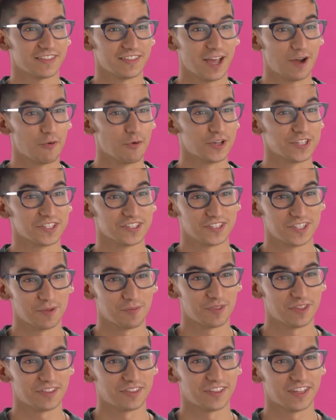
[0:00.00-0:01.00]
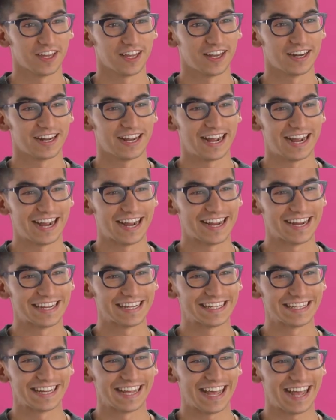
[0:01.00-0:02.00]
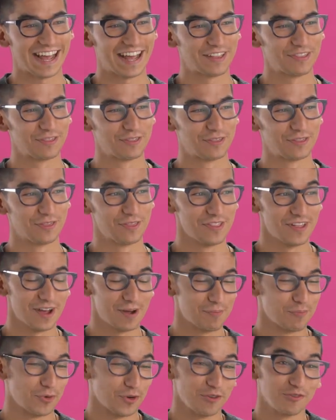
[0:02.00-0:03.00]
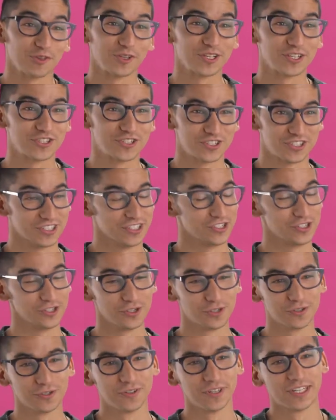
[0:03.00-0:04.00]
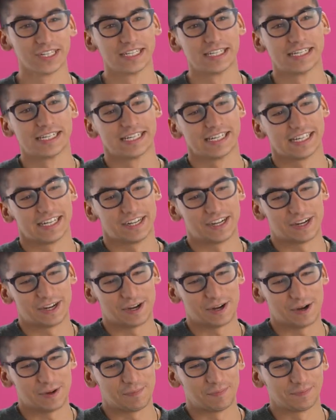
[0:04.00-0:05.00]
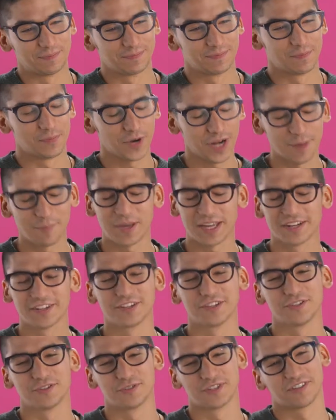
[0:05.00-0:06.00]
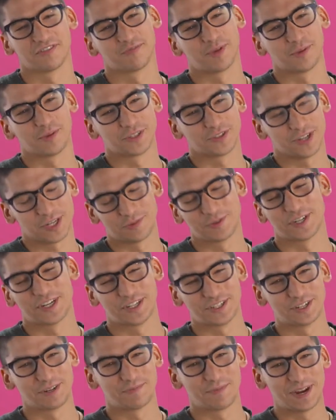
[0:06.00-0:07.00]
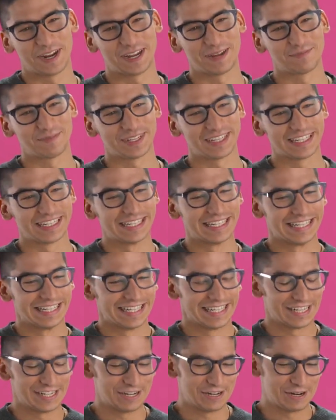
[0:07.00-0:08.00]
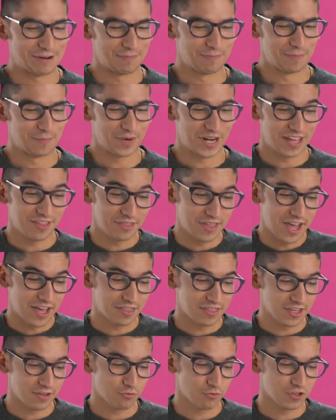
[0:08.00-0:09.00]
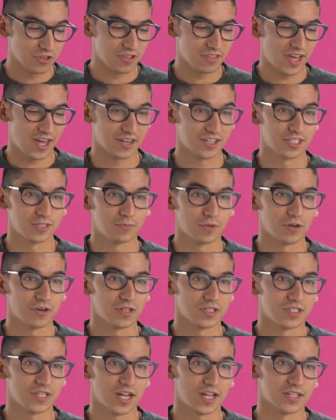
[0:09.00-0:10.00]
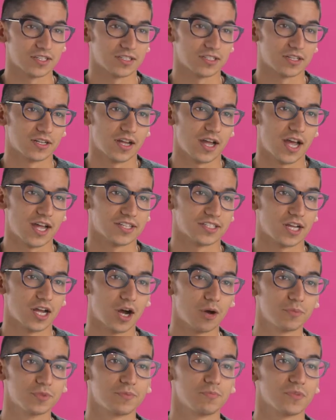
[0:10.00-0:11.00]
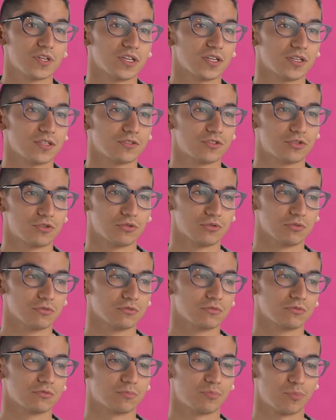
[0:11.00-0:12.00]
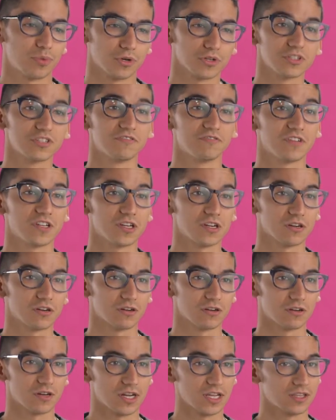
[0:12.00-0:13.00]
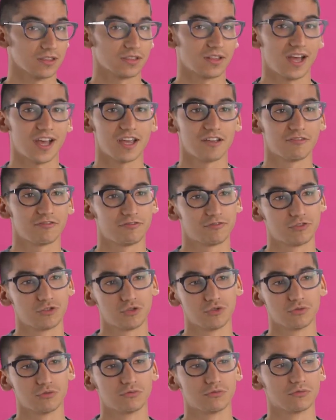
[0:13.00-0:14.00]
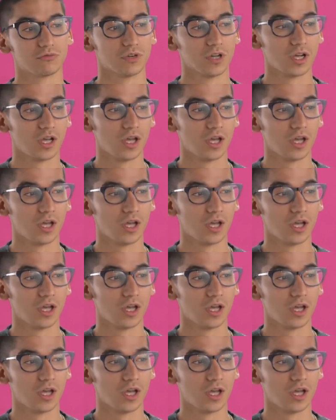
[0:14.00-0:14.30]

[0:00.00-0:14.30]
that wasn't something that I had a privilege to do, but I made good use of public transportation in Miami. But I think really that experience has helped me to persevere in life, to